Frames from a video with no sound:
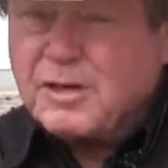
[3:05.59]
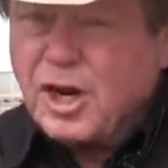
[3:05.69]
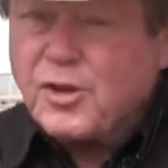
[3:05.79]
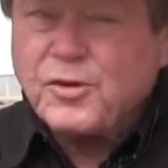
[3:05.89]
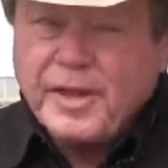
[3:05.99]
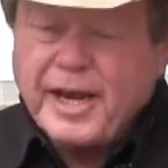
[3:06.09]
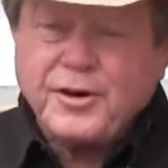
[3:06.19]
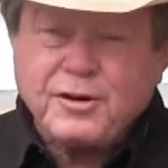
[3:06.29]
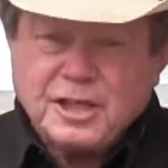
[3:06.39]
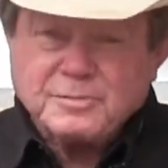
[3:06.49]
other than
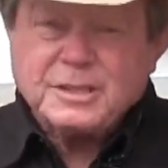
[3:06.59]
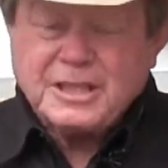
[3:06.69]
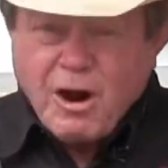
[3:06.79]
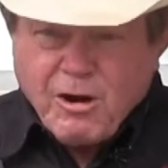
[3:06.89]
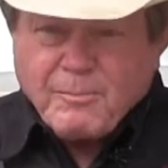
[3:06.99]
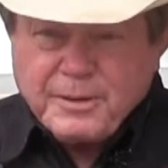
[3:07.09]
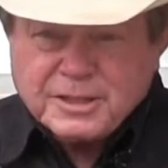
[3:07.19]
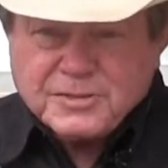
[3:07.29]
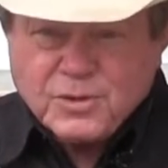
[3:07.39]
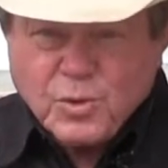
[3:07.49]
your husband's
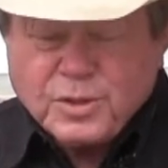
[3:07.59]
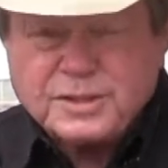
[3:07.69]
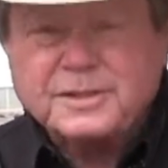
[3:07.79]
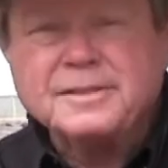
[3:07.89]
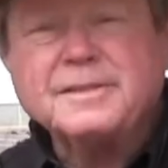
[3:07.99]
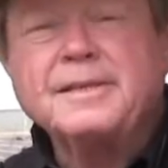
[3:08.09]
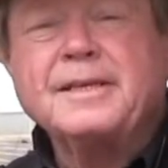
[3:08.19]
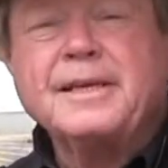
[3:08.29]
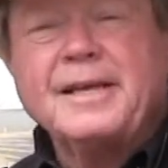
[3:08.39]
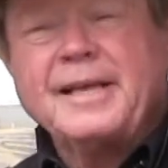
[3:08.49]
armpits, of course,
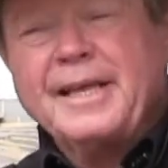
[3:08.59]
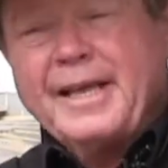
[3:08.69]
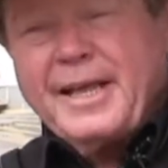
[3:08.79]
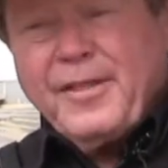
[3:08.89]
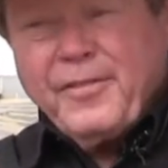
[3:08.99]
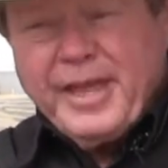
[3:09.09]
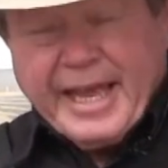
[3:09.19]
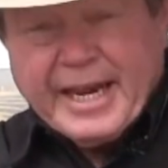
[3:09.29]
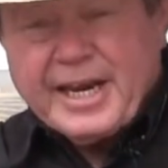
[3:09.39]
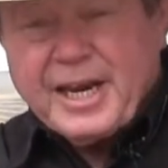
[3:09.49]

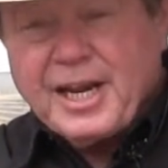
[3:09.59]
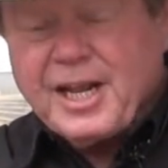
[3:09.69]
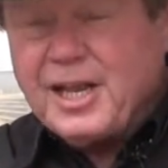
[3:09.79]
then